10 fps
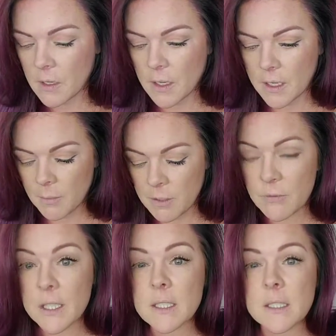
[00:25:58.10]
Okay, let me
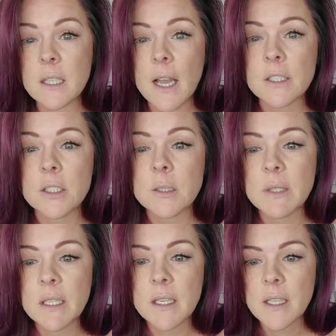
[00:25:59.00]
fix these lashes
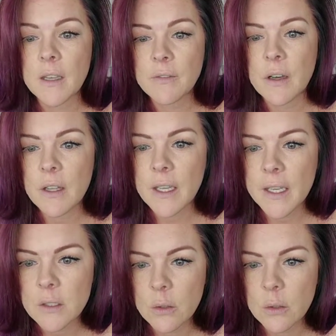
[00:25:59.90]
because I felt like I